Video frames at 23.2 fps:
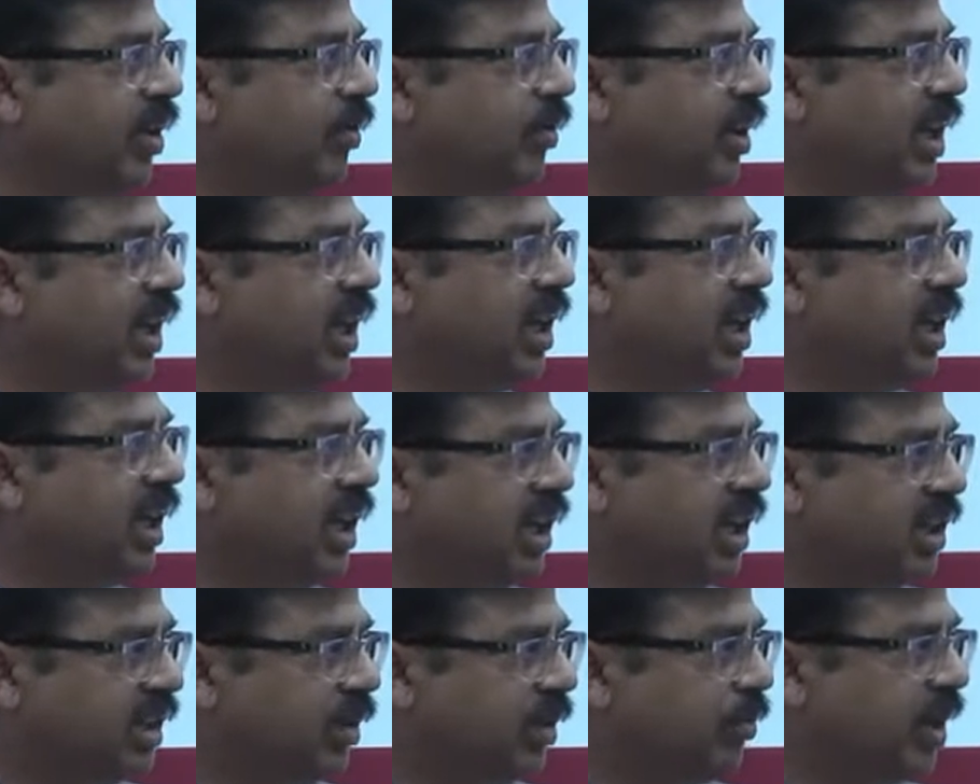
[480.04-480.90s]
very,
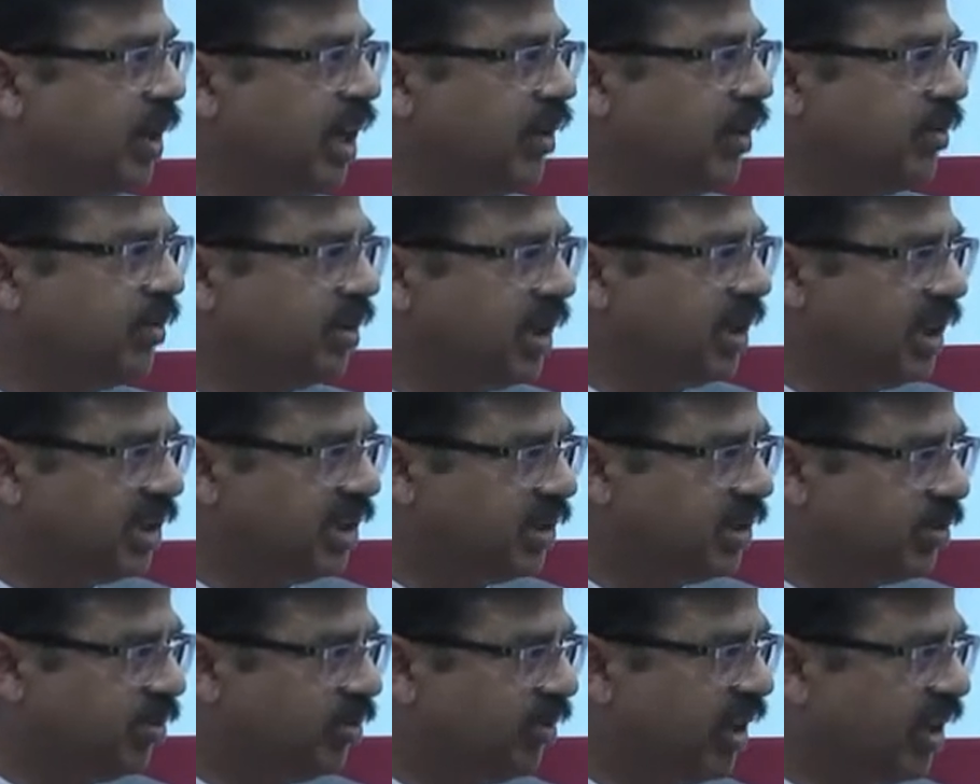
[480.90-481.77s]
uh, sometimes
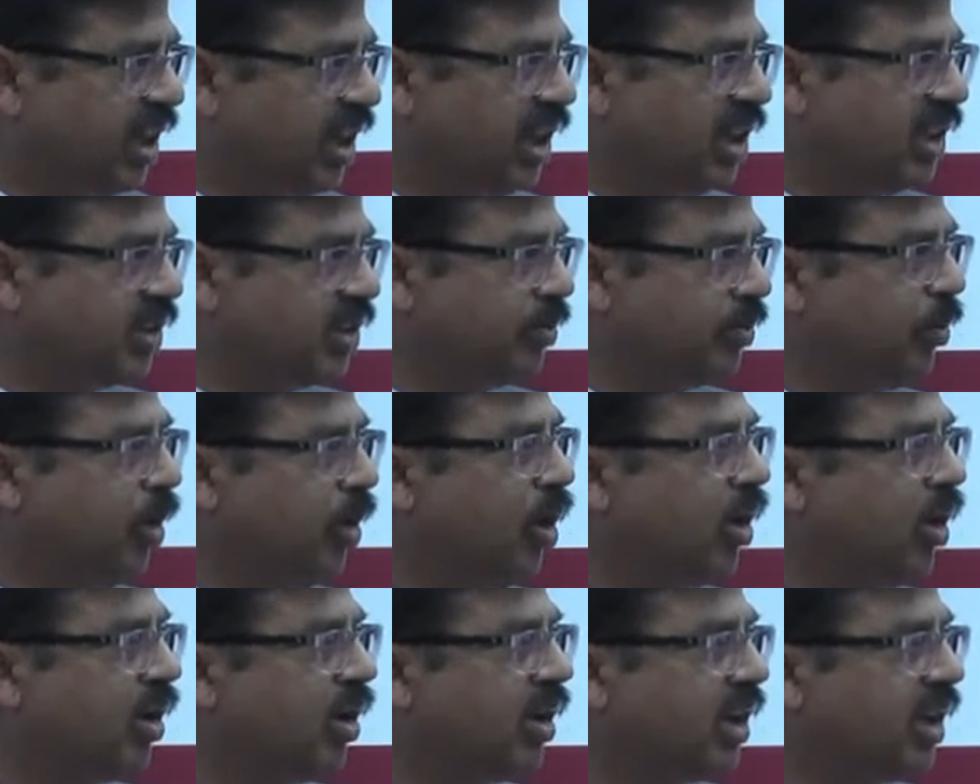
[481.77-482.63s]
it's very
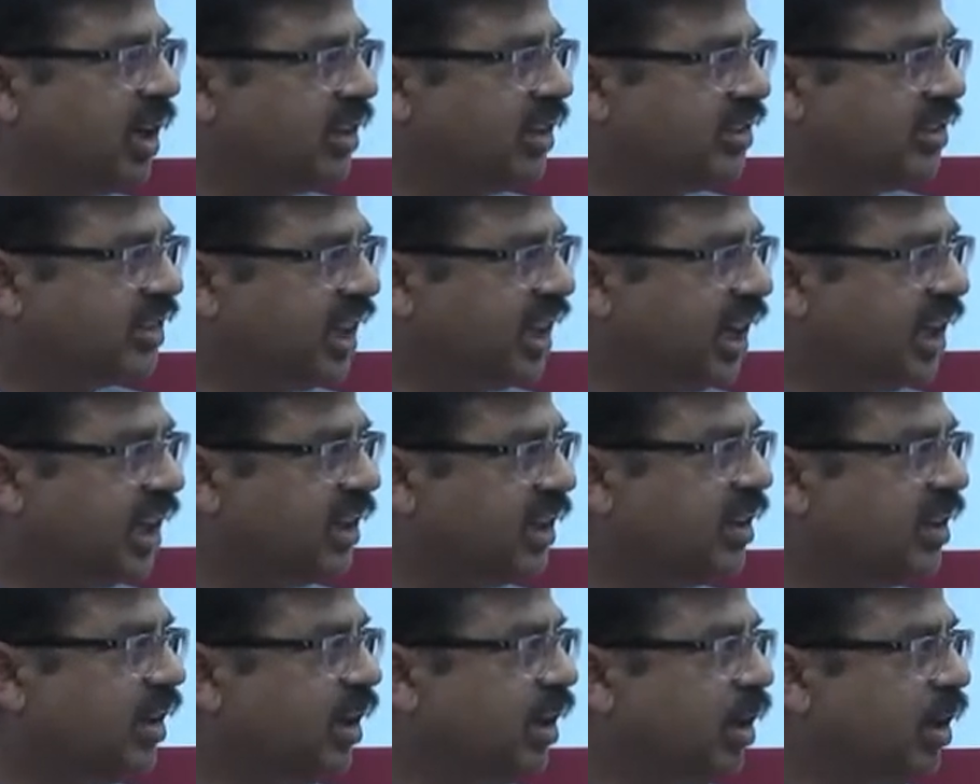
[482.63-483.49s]
small in
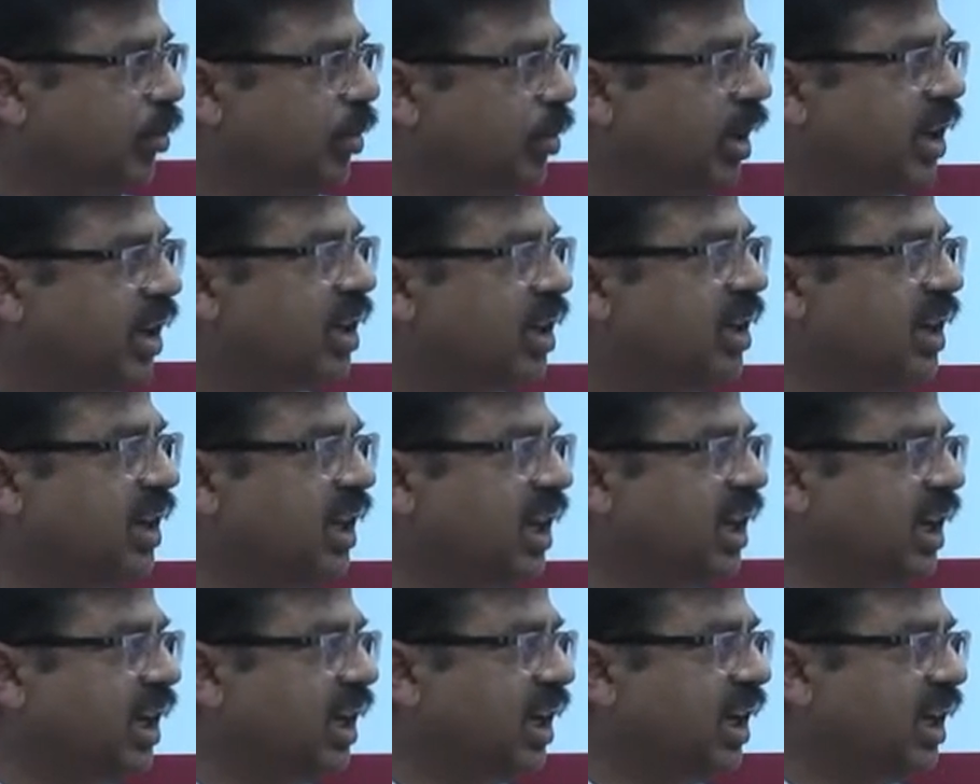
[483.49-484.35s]
size, but
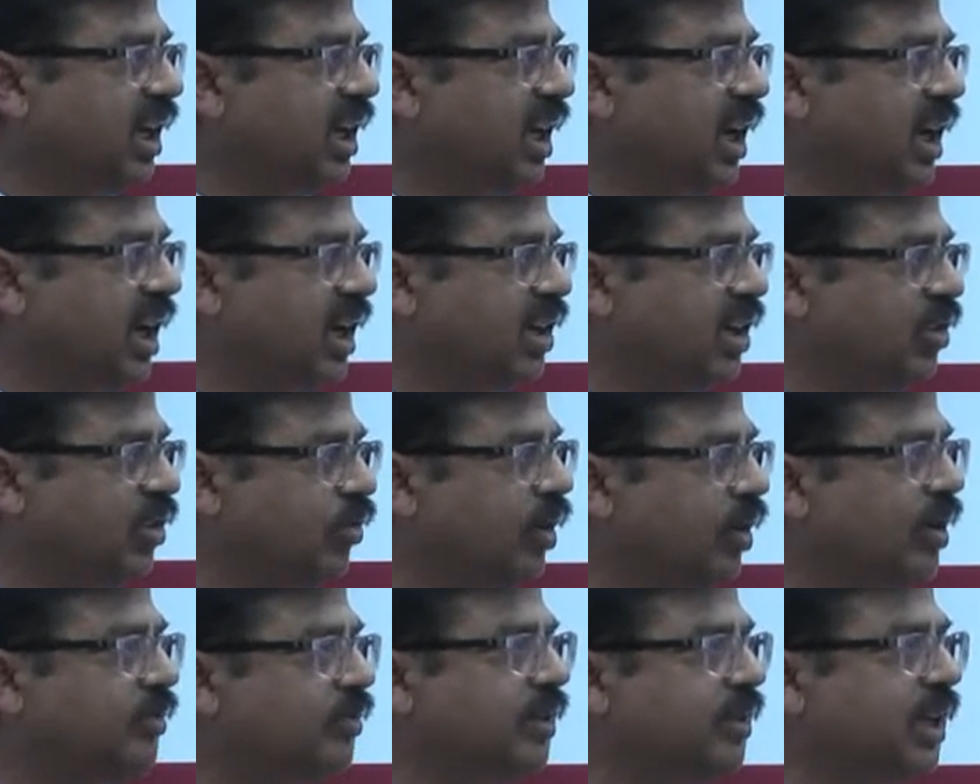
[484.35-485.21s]
the uh,
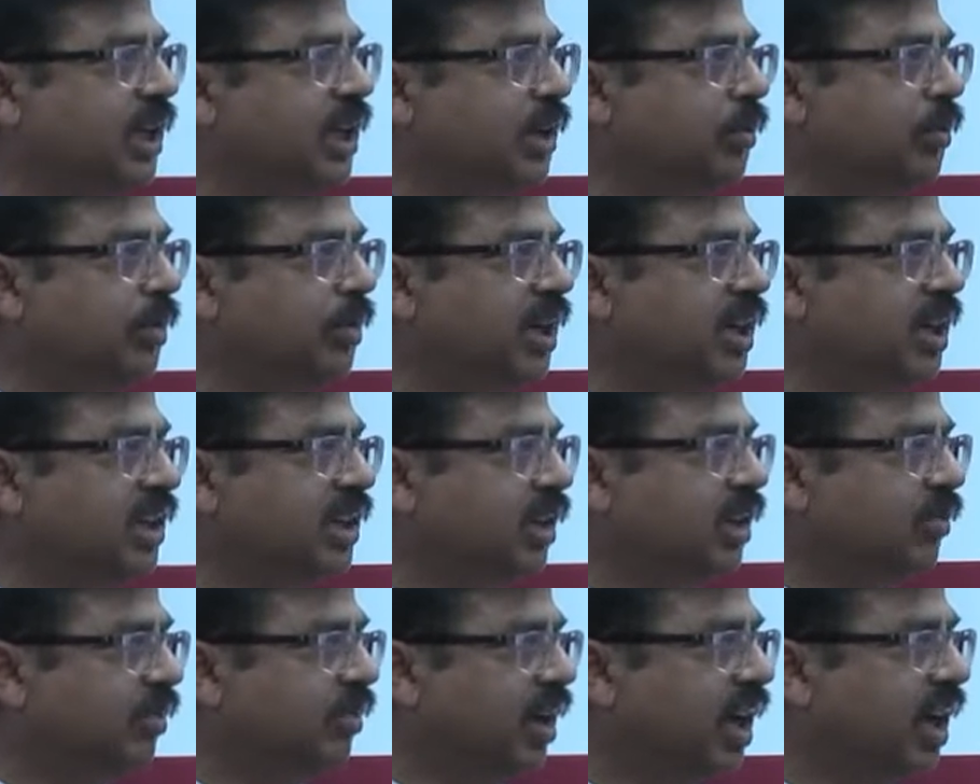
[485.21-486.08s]
12 centimeter
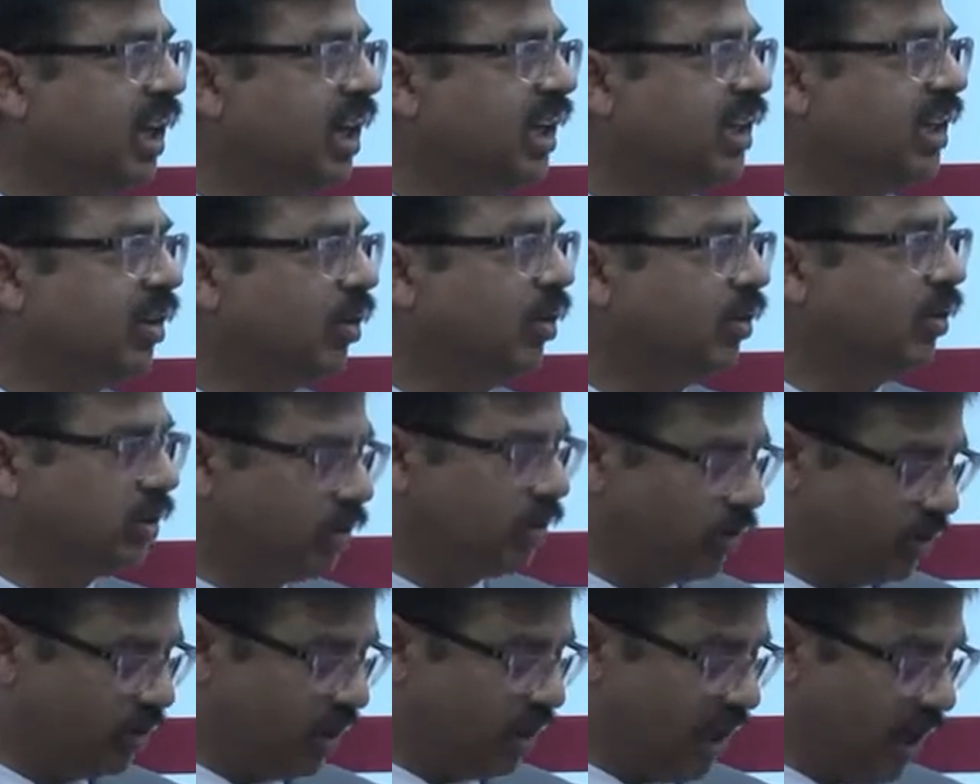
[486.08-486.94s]
sapphire is
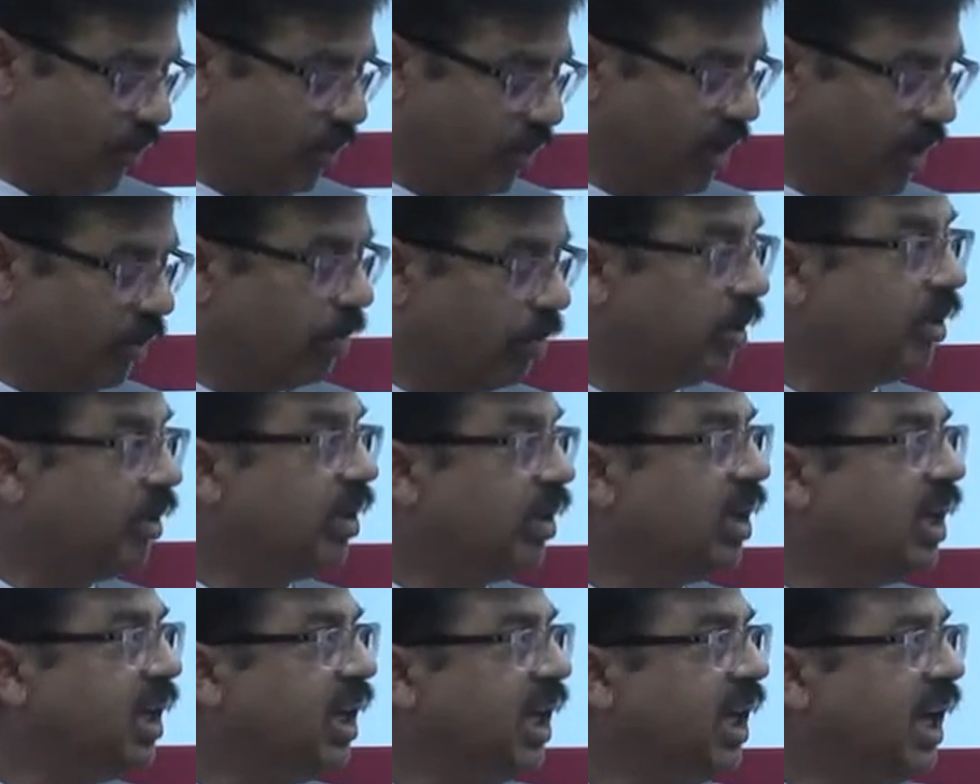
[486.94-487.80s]
also available.
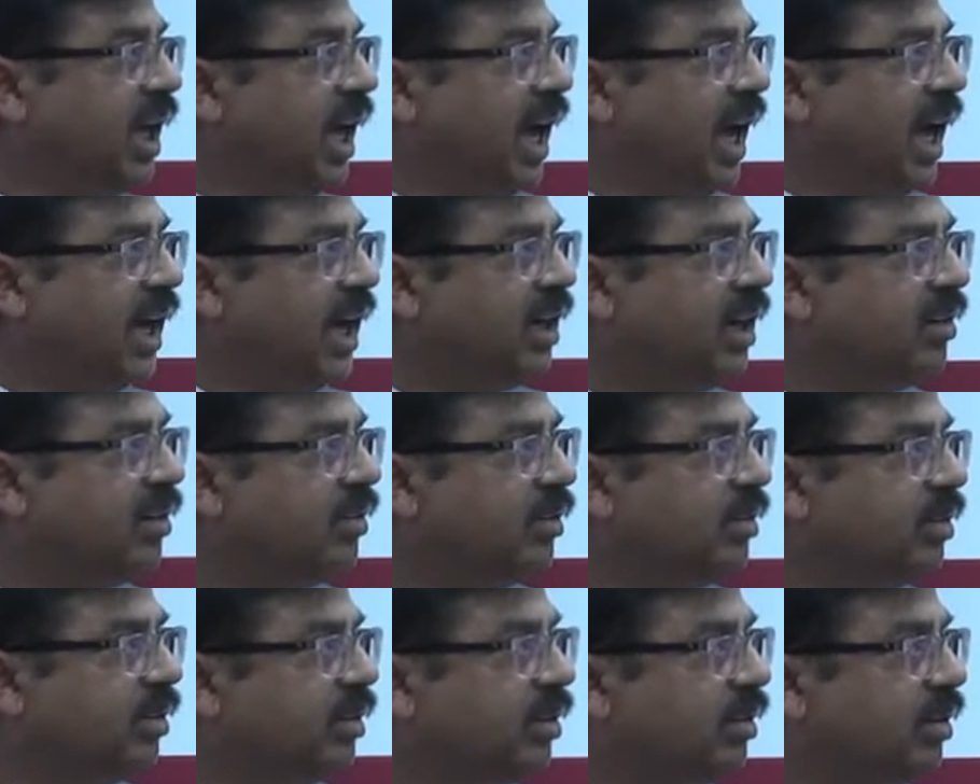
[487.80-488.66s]
And
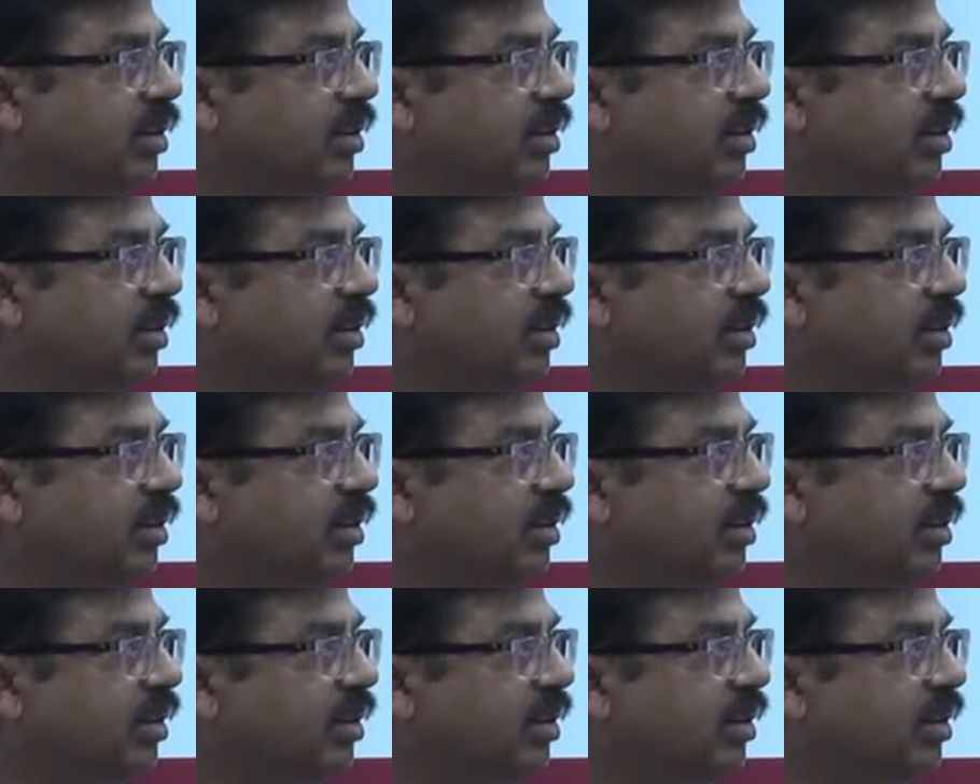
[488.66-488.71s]
uh,